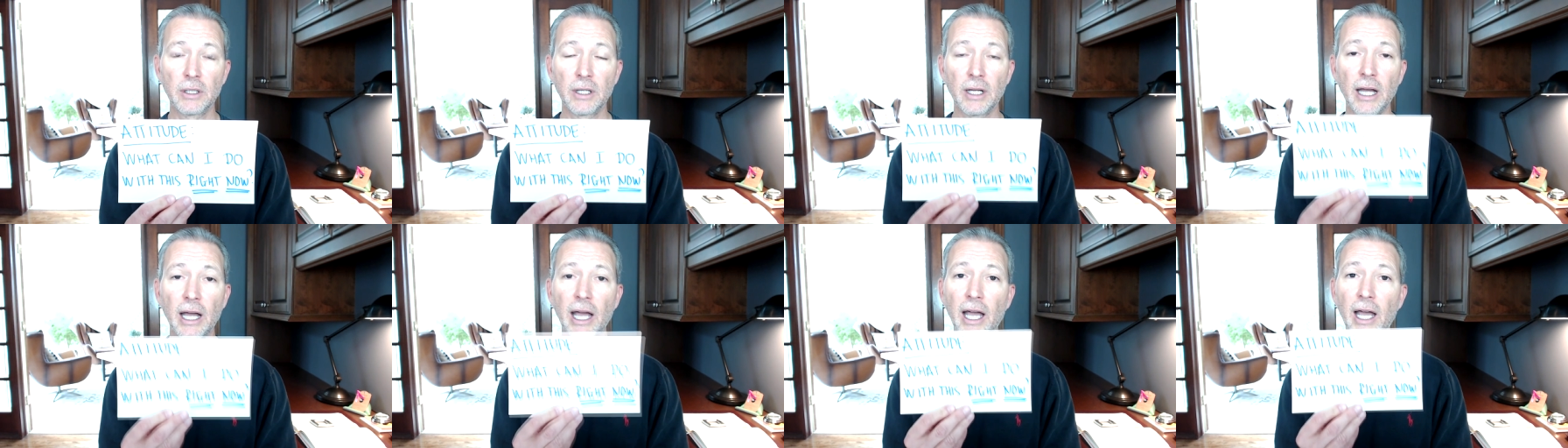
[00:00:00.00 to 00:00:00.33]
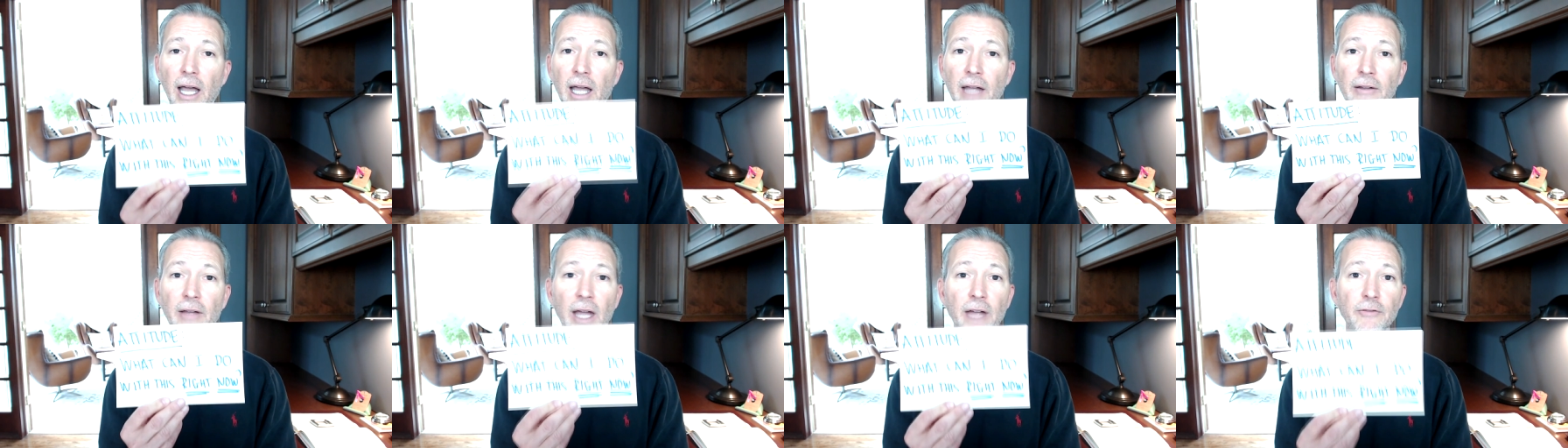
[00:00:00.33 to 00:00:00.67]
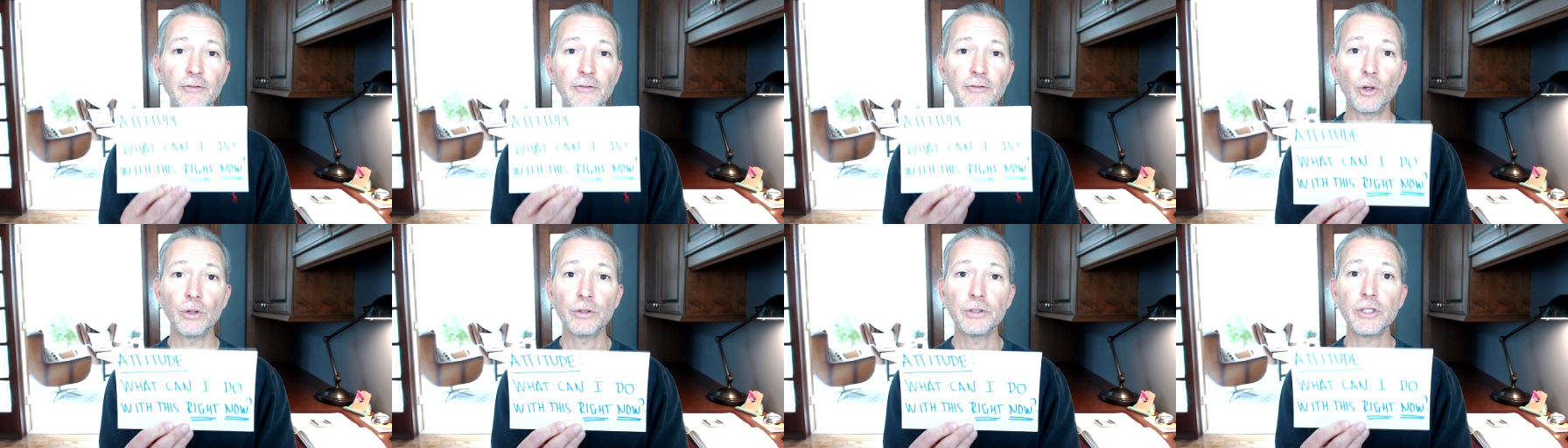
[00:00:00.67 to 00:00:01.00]
I, I've
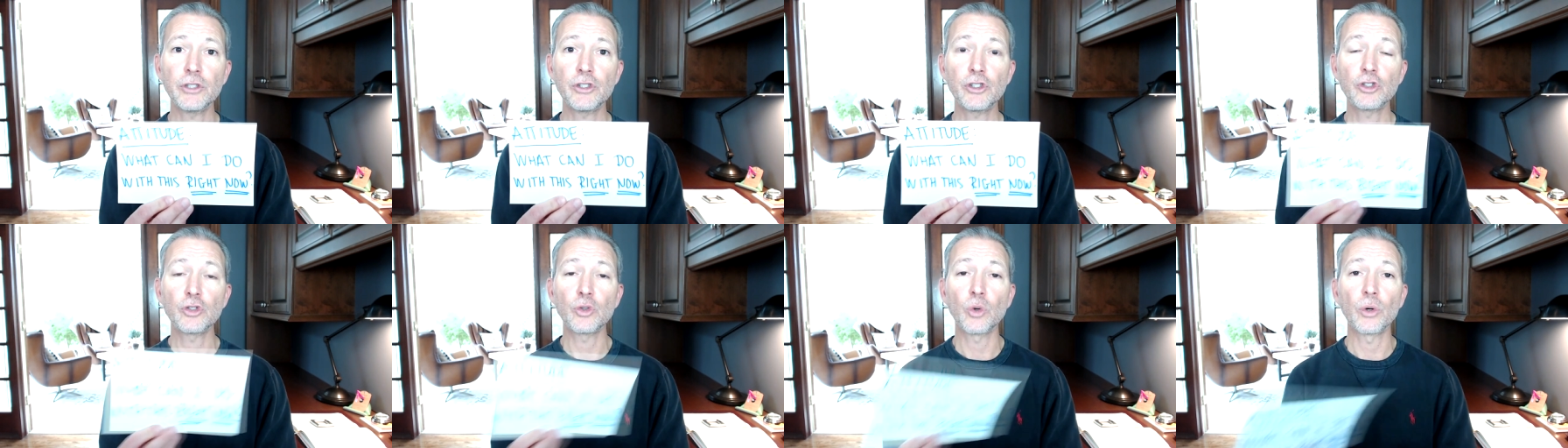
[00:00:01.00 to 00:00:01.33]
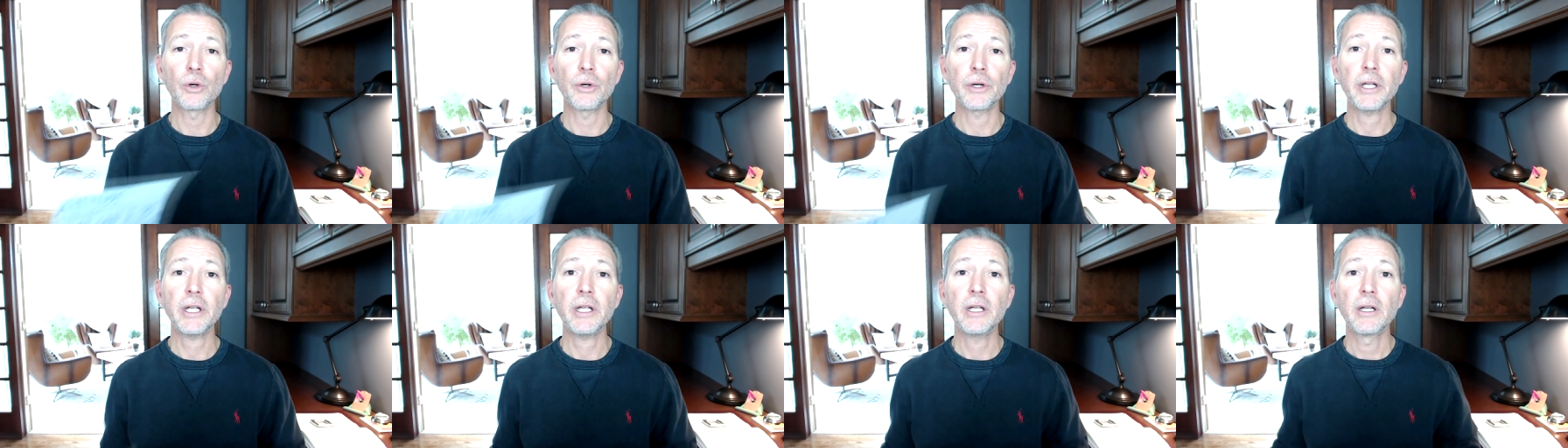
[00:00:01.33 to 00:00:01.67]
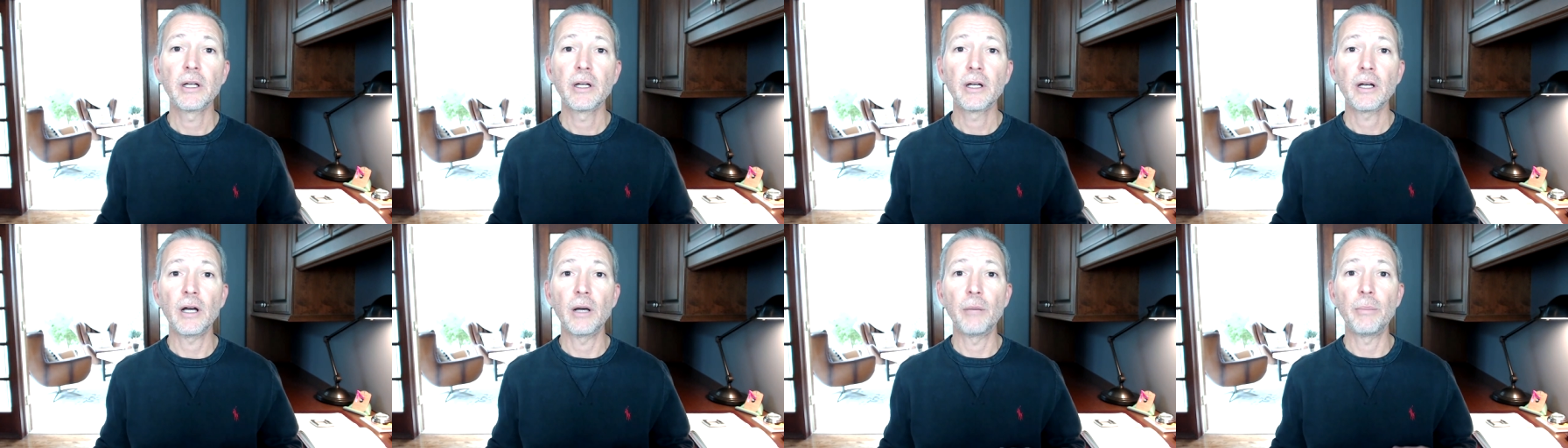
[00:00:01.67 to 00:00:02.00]
told this story
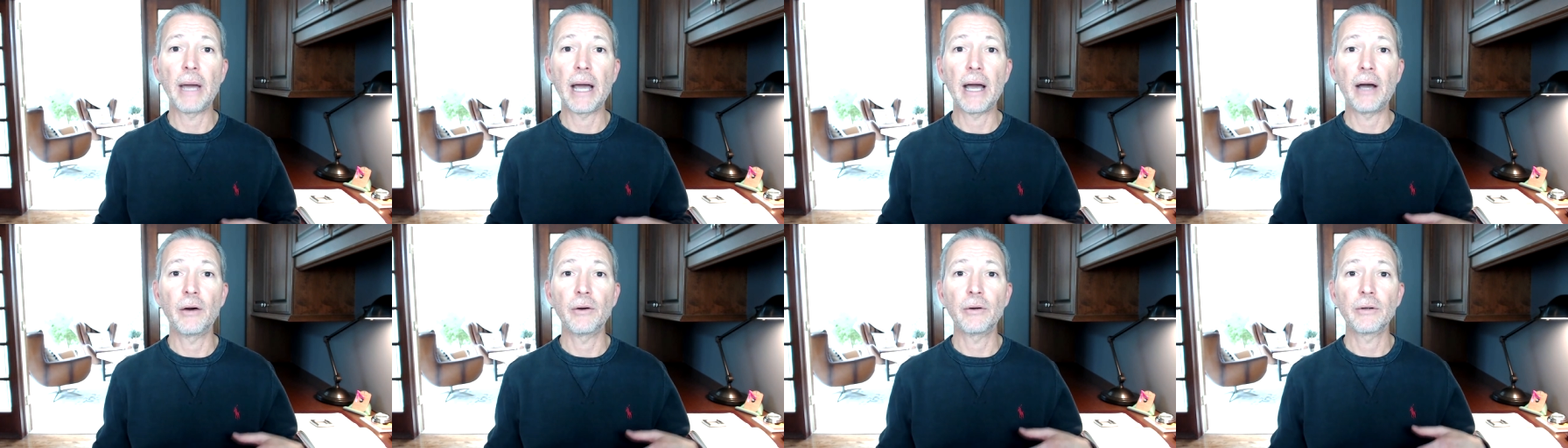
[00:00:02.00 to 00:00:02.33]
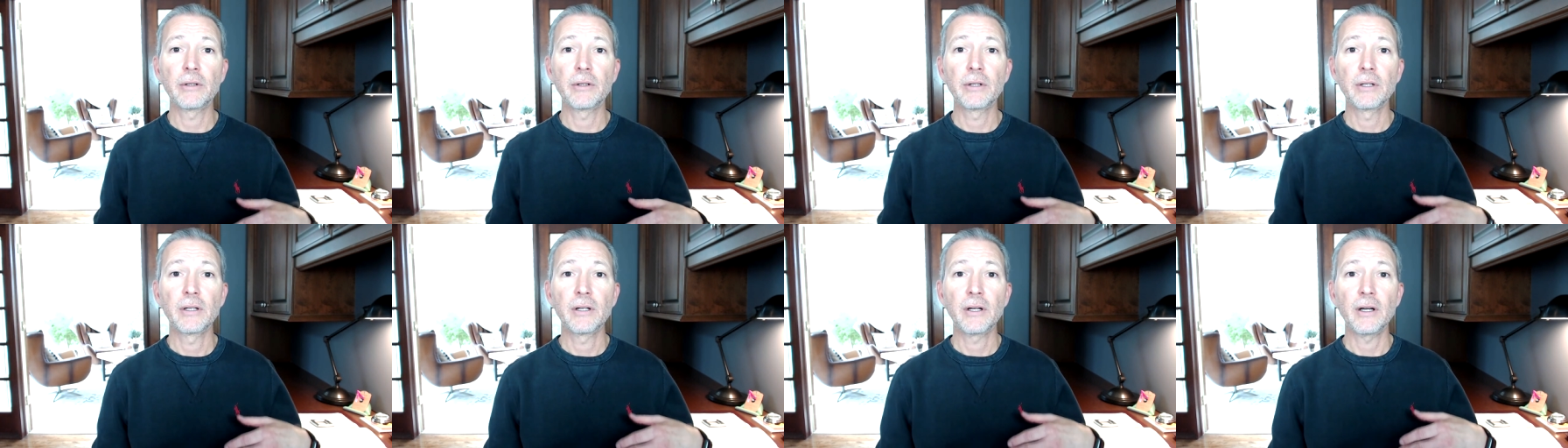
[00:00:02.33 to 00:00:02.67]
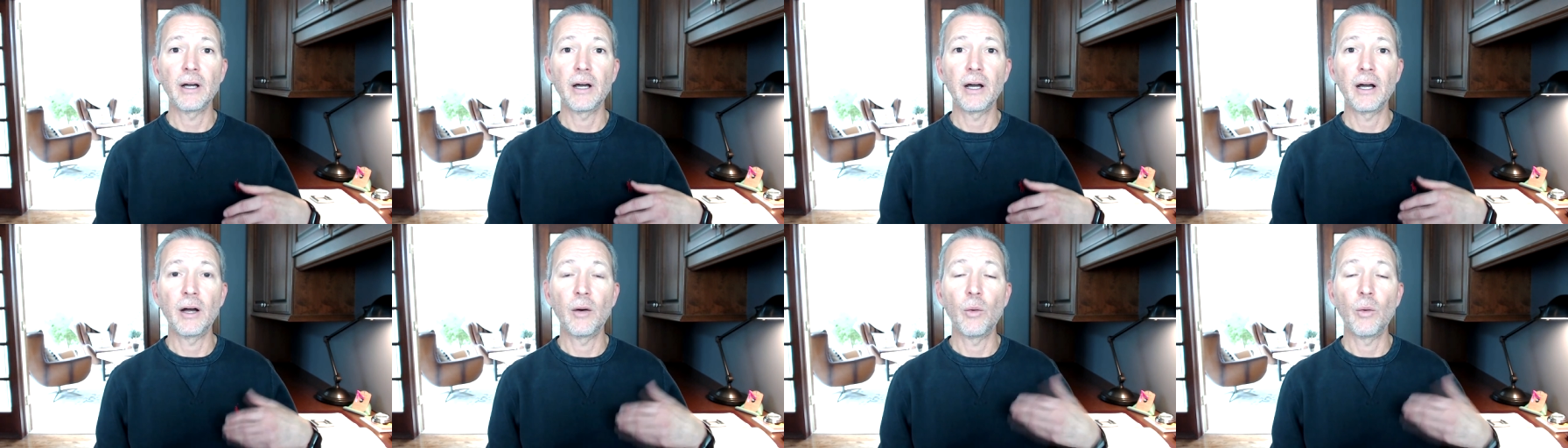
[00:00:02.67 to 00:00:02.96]
about uh,